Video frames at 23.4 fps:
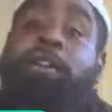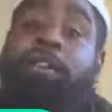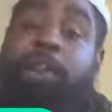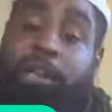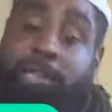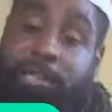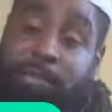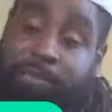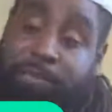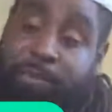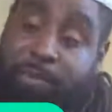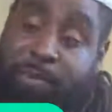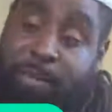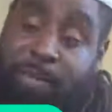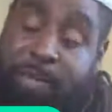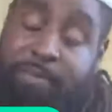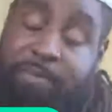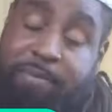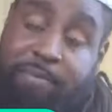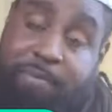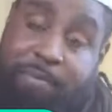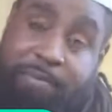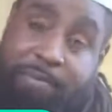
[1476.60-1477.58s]
of crazy for
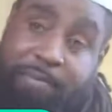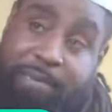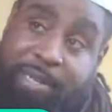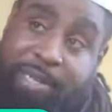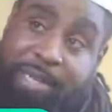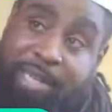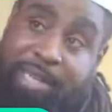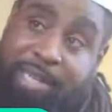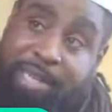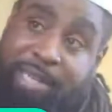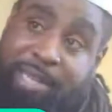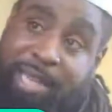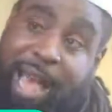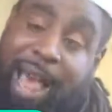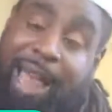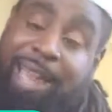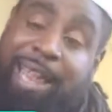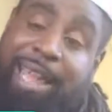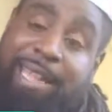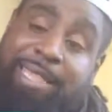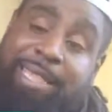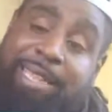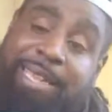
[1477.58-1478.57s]
me because I
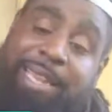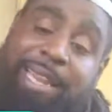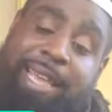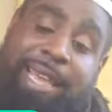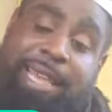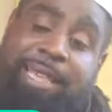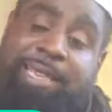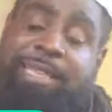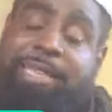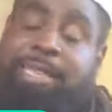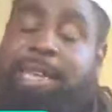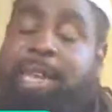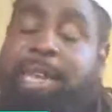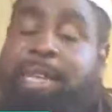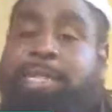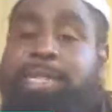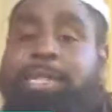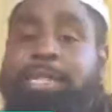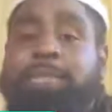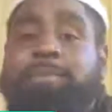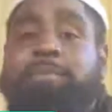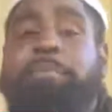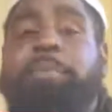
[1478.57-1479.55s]
like the Nets.
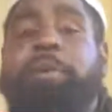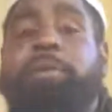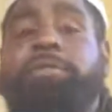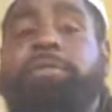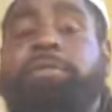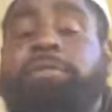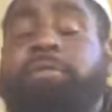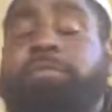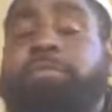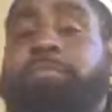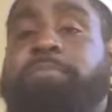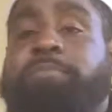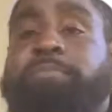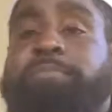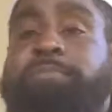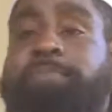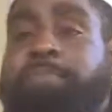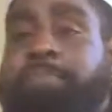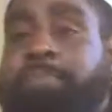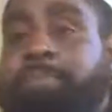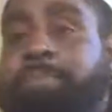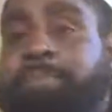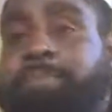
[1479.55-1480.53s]
After it's a personal
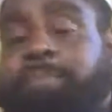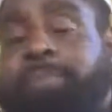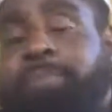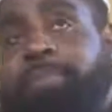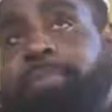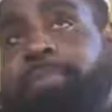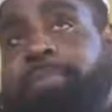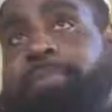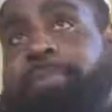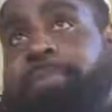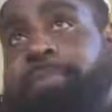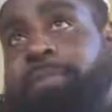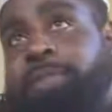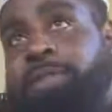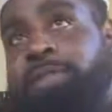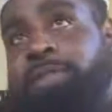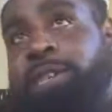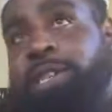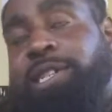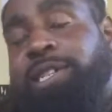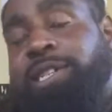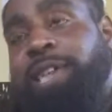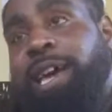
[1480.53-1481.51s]

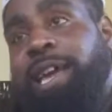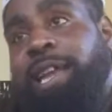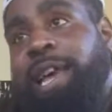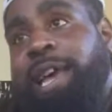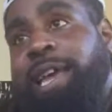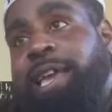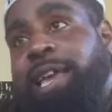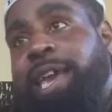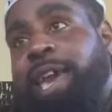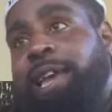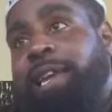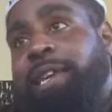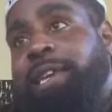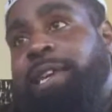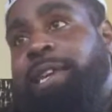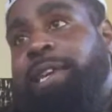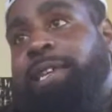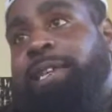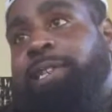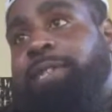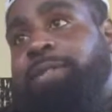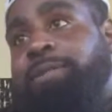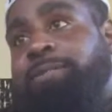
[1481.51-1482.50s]
choice because I like
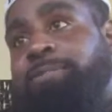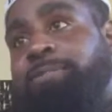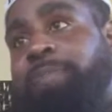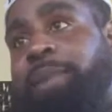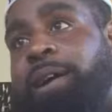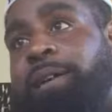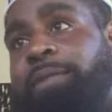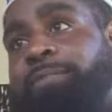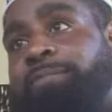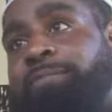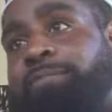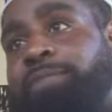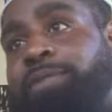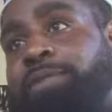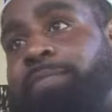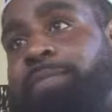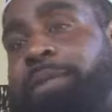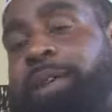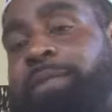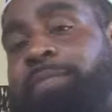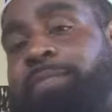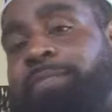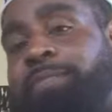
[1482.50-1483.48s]
KD. It's one of
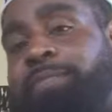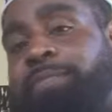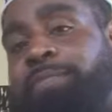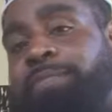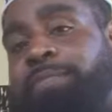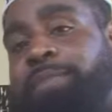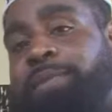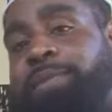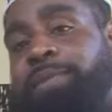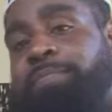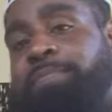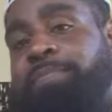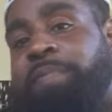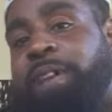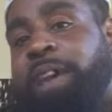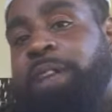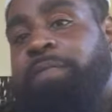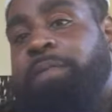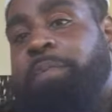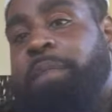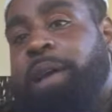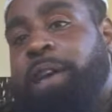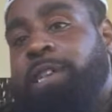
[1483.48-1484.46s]
my
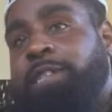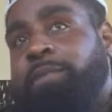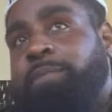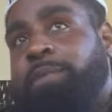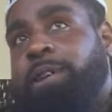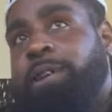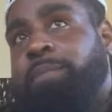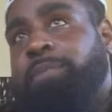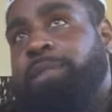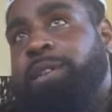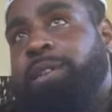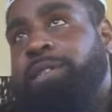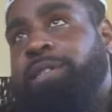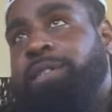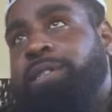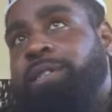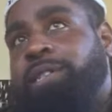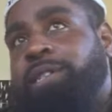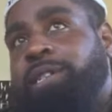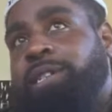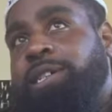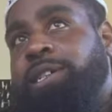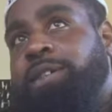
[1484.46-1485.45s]
favorite basketball players
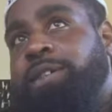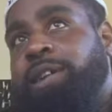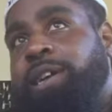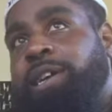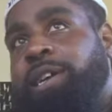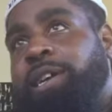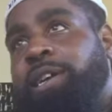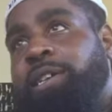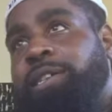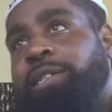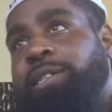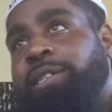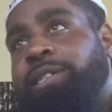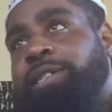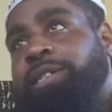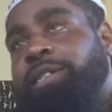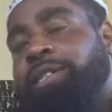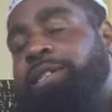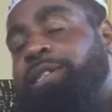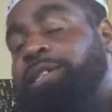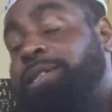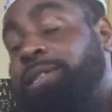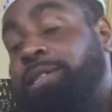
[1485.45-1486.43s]
in the league right now. Just
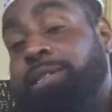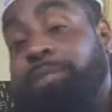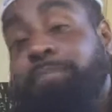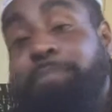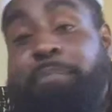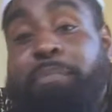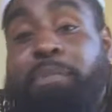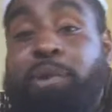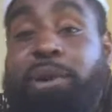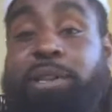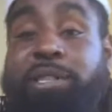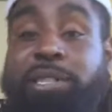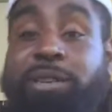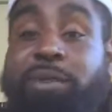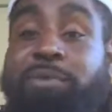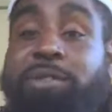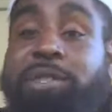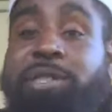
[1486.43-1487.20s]
his boy so